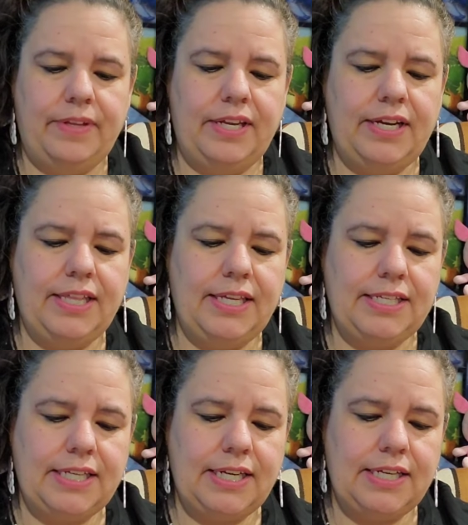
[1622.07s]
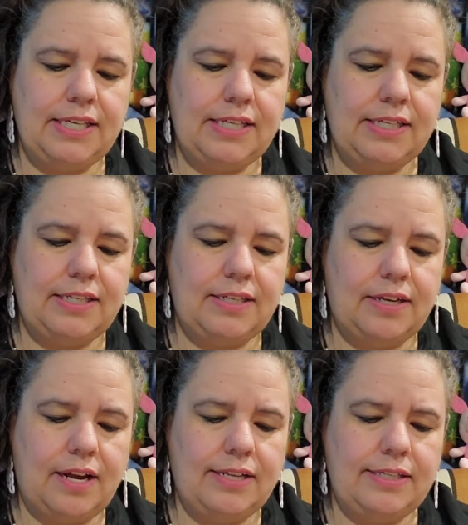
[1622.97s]
Here, this is
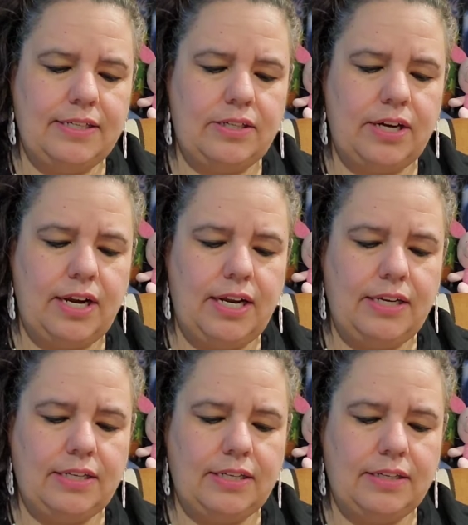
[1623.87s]
concentrate